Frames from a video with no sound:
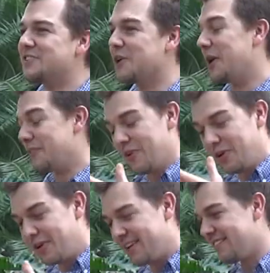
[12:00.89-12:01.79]
uh, so I
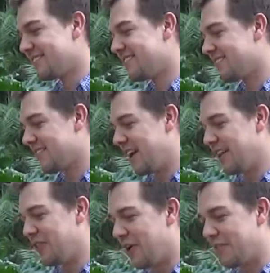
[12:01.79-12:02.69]
heard it and,
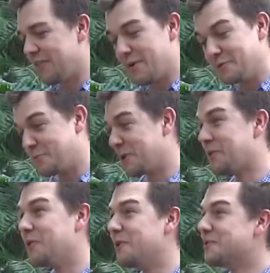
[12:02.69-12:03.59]
and thought that that was pretty
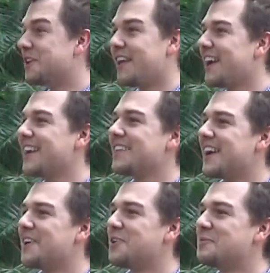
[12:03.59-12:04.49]
cool. It was unlike anything
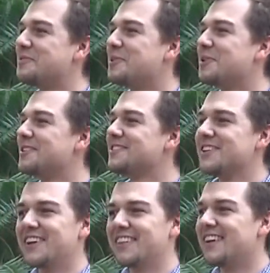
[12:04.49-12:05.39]
I'd heard before. And yeah.
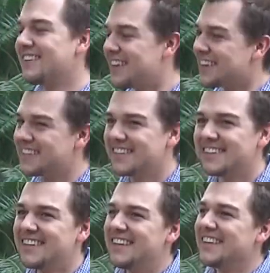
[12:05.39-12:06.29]
so I thought, I need to,
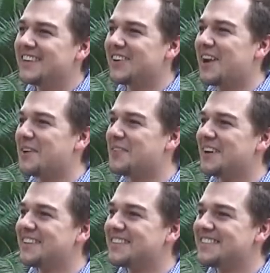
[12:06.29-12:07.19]
need to learn how to
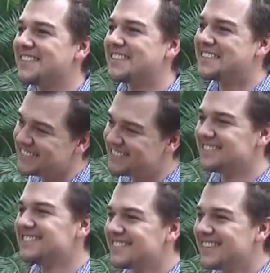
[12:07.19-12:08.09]
play this. So. Yeah.
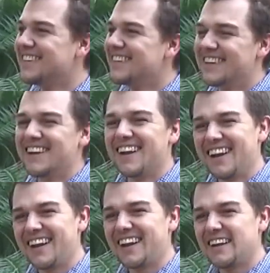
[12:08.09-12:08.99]
How many
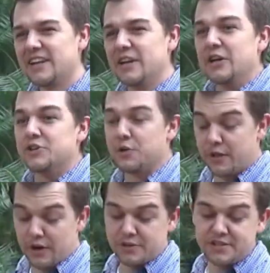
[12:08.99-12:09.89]
bells are up there? So
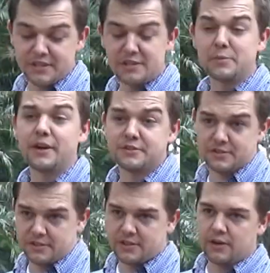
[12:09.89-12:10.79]
there are 60 bells
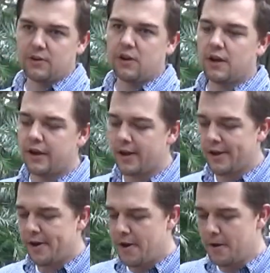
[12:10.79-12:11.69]
in this carillon.
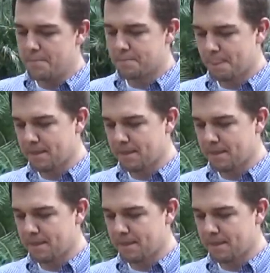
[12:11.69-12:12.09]
Um,